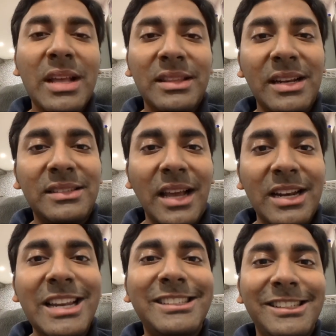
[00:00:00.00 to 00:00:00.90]
that it's
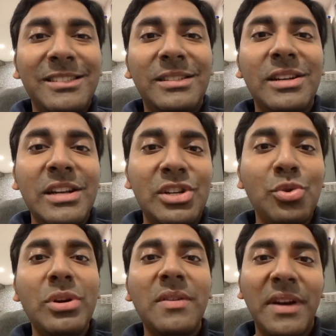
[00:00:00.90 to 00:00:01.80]
at least listed in
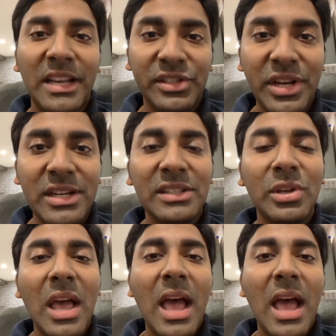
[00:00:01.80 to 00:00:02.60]
2 different exchanges